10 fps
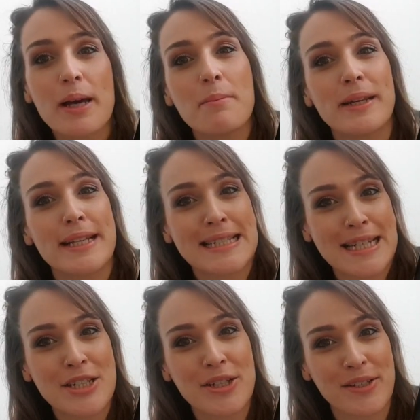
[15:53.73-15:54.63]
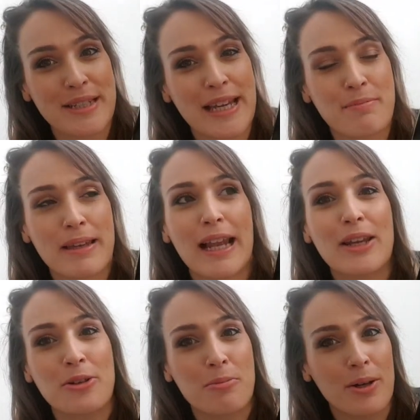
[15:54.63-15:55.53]
but it did just take me a
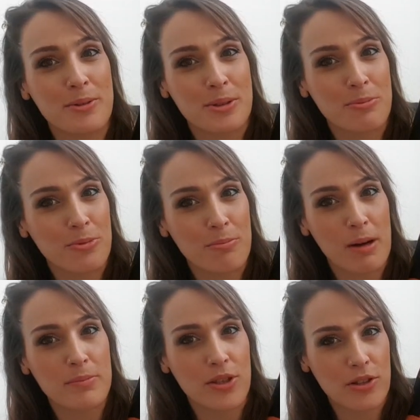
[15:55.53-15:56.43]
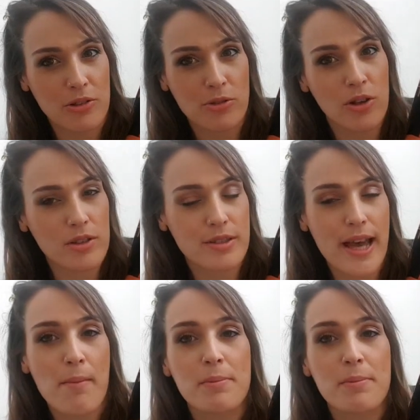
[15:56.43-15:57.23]
little while to warm up to the new concept.